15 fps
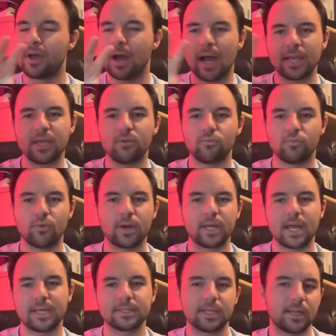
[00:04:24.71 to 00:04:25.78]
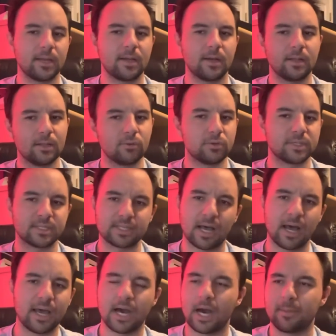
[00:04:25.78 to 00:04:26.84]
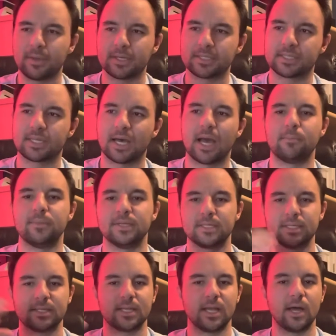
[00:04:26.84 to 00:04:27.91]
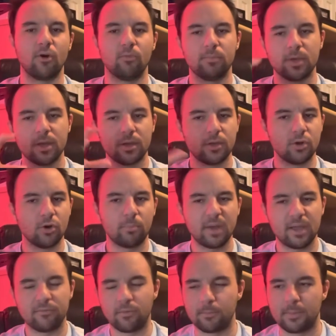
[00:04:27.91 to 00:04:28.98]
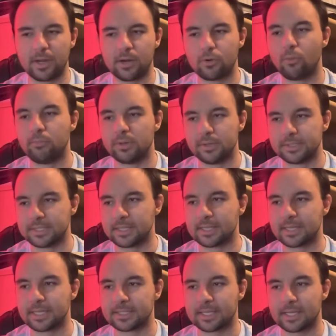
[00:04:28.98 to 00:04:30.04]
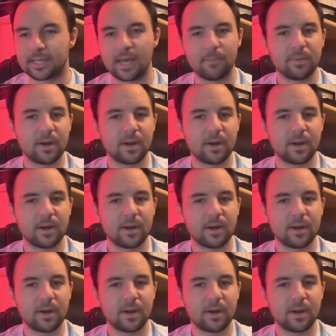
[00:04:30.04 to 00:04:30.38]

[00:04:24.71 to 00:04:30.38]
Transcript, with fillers: I can run it as like a little side hobby, a side business to help, you know, pay for medical bills and things like that.